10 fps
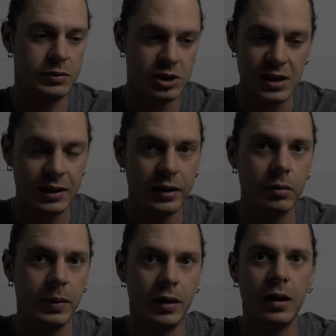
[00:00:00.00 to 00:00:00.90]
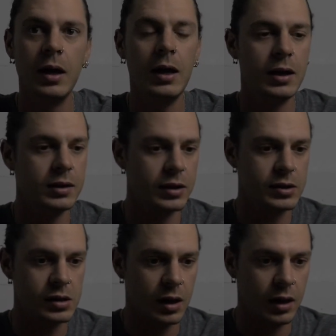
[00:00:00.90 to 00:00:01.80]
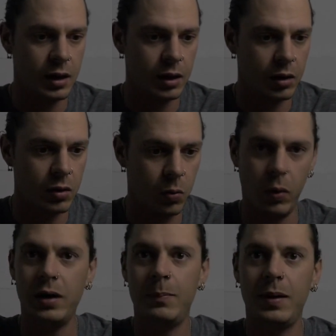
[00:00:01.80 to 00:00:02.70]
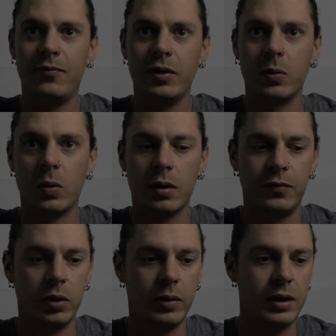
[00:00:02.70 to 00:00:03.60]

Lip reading: just a little bit, does quite a bit for your workflow.